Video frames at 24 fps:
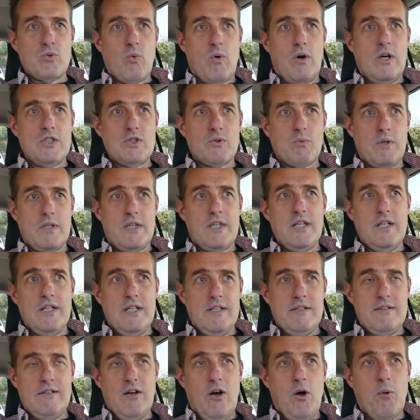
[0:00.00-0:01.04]
ones with
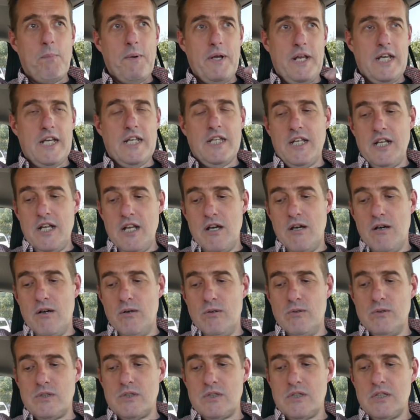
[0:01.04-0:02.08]
the opening in the
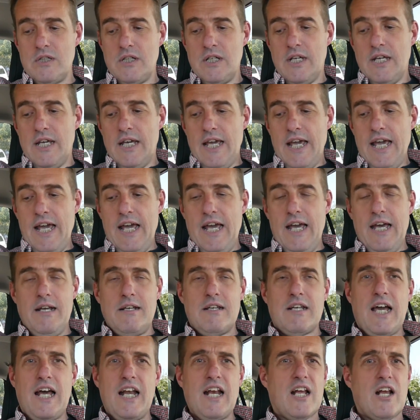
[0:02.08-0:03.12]
nose and
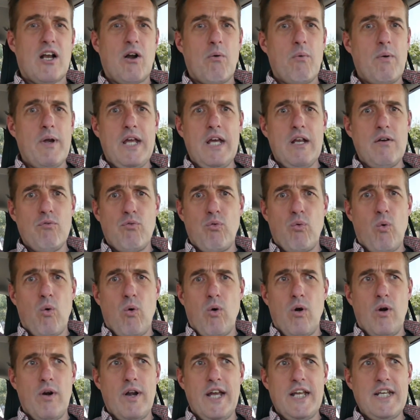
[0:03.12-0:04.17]
kind of Korean
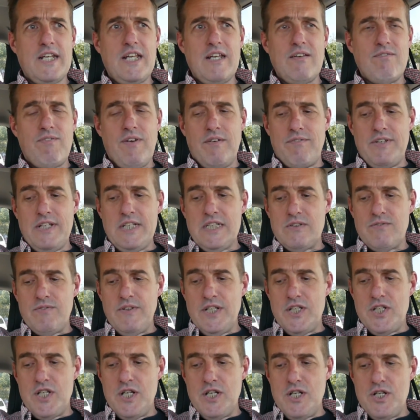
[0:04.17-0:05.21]
War, 1950s
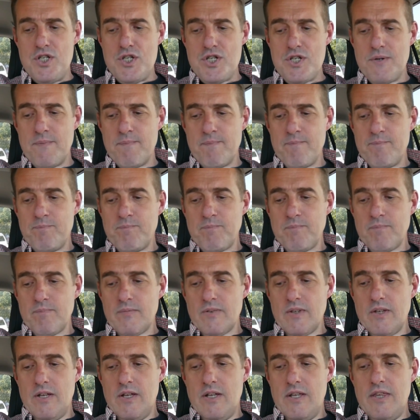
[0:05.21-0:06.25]
vintage.
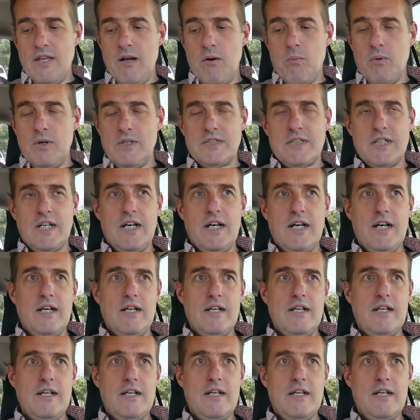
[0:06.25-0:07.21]
There was a